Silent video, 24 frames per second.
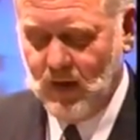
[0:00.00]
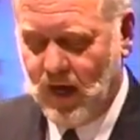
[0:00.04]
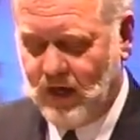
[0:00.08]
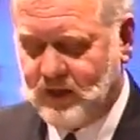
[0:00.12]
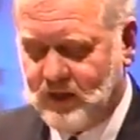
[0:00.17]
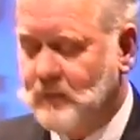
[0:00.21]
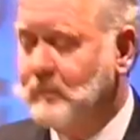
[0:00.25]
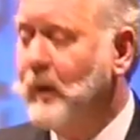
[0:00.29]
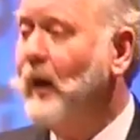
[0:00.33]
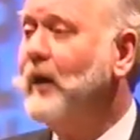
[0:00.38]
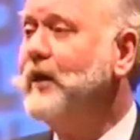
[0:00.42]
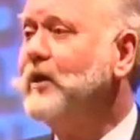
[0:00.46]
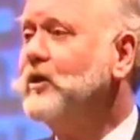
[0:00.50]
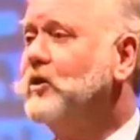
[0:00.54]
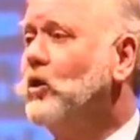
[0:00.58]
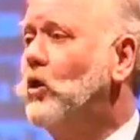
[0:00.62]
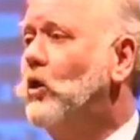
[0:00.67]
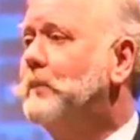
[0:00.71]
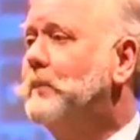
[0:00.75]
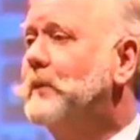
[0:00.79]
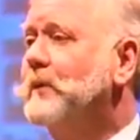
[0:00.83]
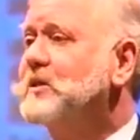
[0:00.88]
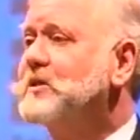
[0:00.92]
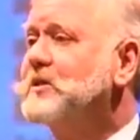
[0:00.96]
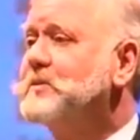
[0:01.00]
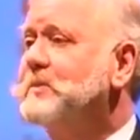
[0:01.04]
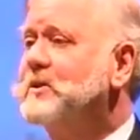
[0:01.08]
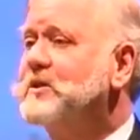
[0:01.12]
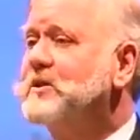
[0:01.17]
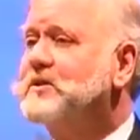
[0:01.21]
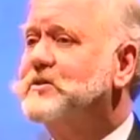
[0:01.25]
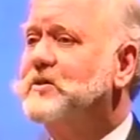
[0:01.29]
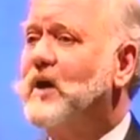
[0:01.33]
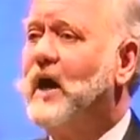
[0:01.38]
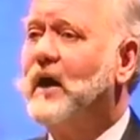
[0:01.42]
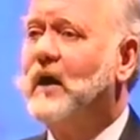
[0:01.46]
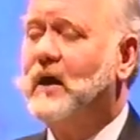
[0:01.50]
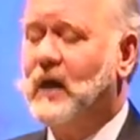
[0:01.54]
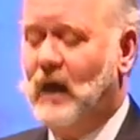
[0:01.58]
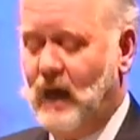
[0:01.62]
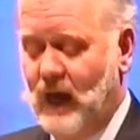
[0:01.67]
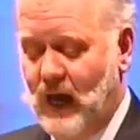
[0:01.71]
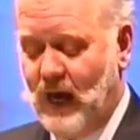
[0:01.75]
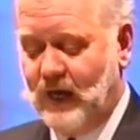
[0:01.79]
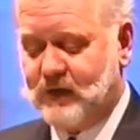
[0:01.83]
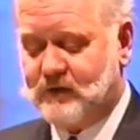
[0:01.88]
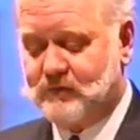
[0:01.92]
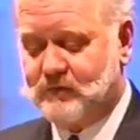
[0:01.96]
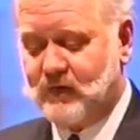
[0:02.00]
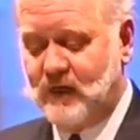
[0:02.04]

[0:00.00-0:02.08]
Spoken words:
and the body corporate has been struck at